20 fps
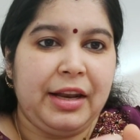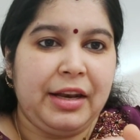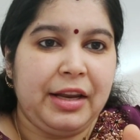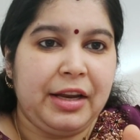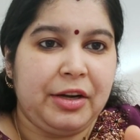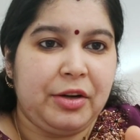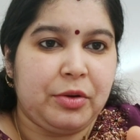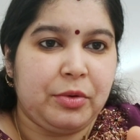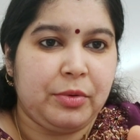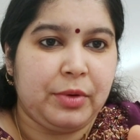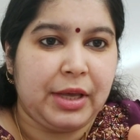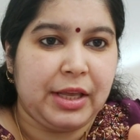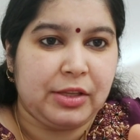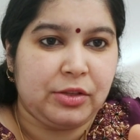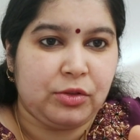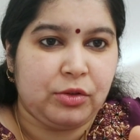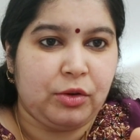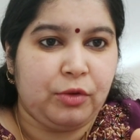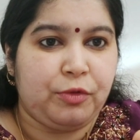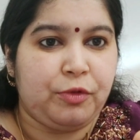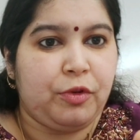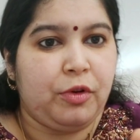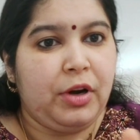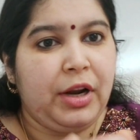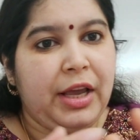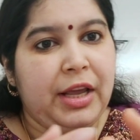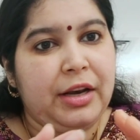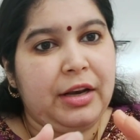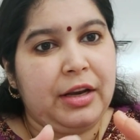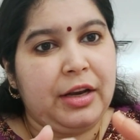N A two S O
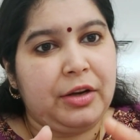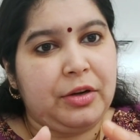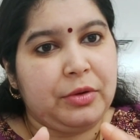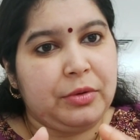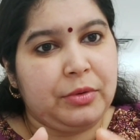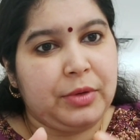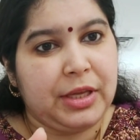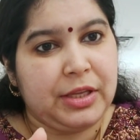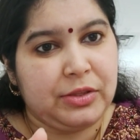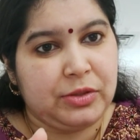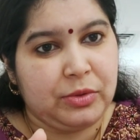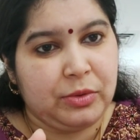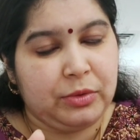four, N A two S